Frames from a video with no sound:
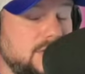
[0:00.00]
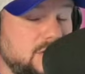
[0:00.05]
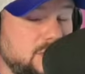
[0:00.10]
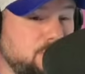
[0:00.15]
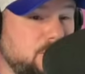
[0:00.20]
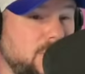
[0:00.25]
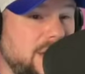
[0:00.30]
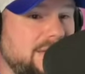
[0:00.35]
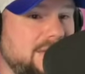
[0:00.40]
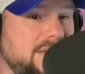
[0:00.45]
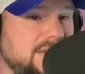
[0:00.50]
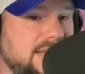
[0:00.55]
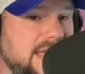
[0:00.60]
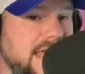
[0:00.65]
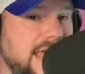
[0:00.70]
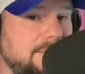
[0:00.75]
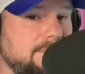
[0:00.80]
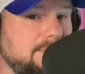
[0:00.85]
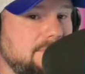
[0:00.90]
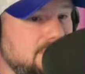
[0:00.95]
The spread in this
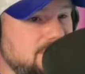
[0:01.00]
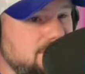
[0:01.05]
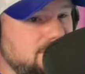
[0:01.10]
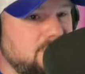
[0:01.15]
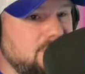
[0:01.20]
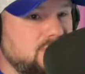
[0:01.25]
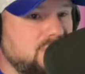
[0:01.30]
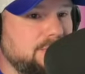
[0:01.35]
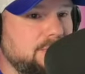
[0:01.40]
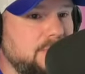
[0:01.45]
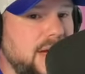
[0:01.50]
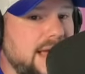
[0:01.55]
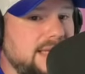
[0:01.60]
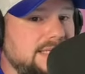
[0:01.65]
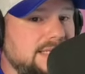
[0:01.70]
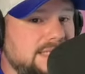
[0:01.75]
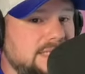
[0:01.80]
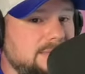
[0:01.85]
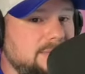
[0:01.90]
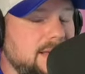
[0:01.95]
game, a little
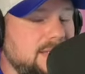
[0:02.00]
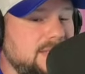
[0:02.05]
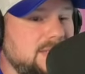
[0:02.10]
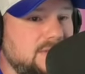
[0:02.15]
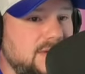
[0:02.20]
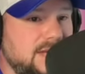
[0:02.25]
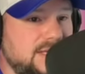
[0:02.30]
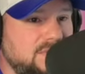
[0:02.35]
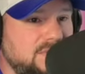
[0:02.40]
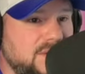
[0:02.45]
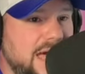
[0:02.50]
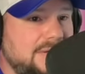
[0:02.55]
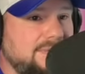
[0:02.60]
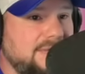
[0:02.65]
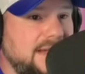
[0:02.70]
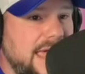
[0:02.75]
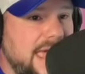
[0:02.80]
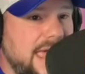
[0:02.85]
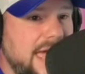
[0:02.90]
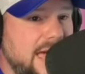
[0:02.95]
surprising to me. It's
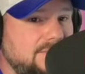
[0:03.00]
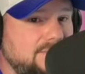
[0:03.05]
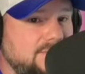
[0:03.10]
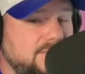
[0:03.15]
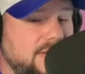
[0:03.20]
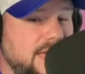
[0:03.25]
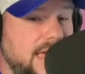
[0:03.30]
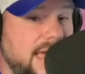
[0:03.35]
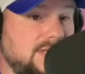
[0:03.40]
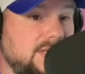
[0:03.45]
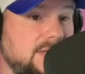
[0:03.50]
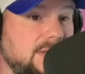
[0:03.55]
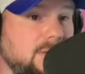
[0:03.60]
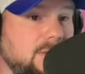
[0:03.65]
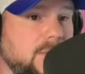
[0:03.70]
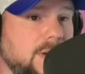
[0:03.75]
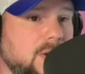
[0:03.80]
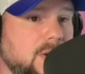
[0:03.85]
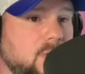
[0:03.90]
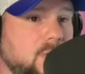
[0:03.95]
5.5 as of
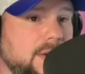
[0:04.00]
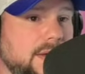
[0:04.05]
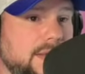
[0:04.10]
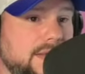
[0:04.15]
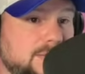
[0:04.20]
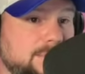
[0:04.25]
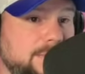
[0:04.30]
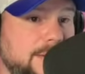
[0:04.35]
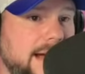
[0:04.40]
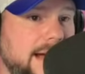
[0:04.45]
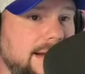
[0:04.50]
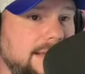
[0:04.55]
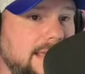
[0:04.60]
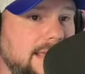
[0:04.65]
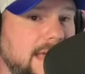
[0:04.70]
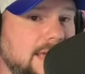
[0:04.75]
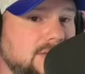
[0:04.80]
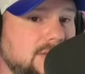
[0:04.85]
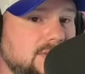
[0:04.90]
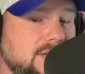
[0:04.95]
the recording of this
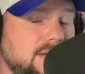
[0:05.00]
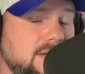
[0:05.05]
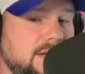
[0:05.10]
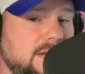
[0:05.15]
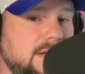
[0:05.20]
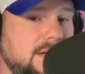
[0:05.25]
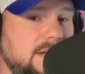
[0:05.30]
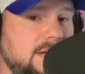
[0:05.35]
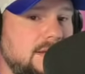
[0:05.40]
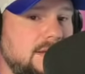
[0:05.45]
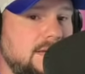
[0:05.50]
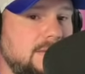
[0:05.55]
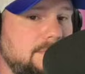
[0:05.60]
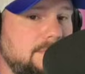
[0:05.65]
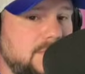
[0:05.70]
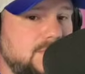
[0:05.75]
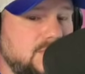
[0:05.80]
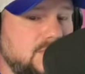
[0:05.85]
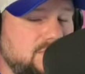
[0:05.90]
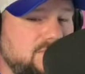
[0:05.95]
podcast.
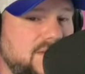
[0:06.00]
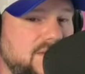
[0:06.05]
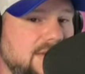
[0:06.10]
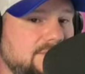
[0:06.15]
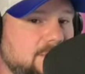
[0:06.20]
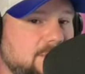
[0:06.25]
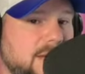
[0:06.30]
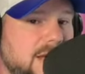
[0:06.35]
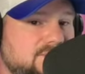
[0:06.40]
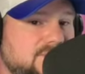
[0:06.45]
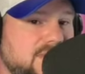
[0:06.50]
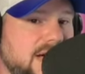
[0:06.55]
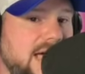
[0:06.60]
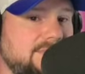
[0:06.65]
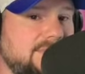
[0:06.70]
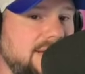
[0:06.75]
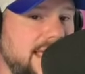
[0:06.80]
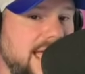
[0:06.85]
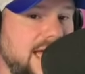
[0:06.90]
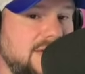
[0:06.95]
Bills are favored by
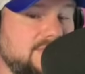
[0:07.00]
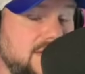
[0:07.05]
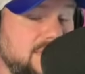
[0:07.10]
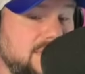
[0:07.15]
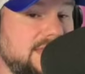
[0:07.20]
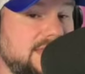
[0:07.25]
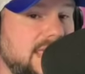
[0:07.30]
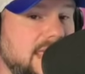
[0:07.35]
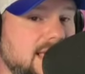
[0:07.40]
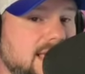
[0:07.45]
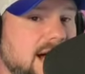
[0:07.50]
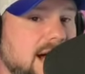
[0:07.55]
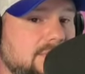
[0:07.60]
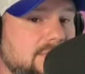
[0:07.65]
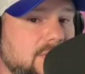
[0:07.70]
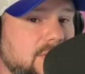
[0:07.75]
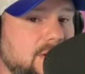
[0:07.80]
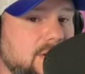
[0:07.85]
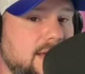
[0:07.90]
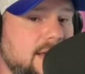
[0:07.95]
5.5. I think they
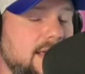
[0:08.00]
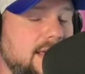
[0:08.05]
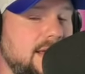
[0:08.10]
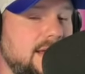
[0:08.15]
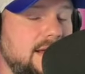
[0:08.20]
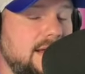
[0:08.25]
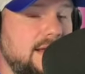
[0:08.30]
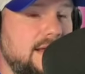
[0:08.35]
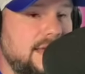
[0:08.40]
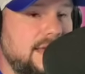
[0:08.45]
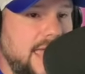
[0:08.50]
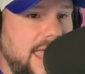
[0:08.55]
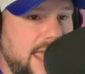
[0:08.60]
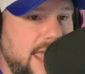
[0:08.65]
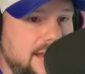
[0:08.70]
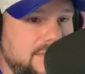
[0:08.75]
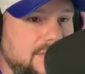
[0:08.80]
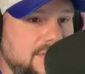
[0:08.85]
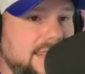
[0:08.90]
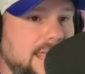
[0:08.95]
cover,
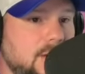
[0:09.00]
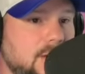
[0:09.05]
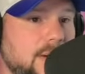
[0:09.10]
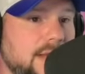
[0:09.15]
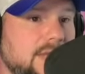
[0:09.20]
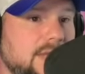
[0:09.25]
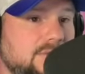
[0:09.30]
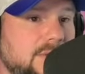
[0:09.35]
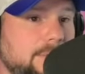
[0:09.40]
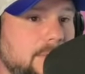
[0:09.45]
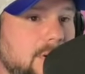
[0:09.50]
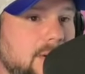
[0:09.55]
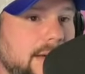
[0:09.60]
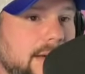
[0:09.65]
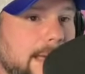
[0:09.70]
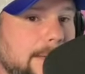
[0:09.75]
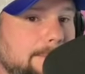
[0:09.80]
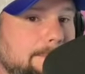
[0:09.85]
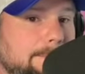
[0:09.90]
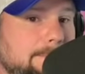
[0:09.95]
and I think they win the football
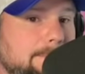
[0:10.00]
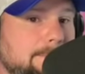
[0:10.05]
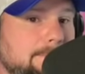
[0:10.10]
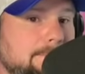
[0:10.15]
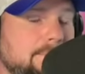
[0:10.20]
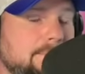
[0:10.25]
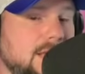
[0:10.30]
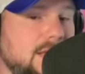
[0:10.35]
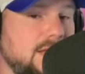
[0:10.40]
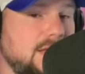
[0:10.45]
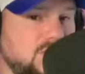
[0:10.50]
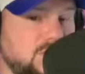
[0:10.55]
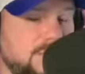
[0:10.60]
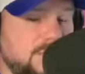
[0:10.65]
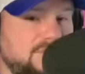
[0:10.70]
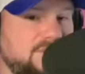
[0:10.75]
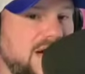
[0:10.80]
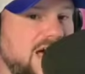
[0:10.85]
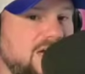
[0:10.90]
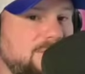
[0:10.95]
game. So
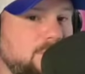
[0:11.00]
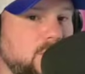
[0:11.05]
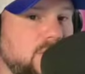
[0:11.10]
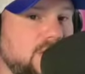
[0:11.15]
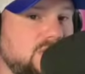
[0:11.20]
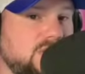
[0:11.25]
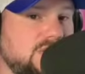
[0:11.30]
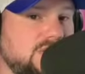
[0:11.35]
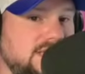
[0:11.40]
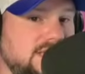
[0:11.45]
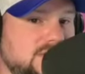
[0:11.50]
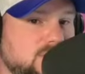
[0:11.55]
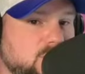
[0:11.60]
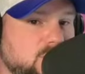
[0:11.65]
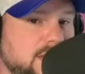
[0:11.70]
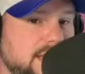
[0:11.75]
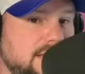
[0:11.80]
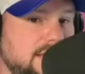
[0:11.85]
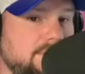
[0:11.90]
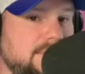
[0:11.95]
my five predictions this
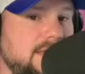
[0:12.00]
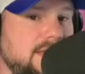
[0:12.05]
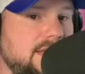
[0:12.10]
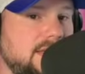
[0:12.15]
week.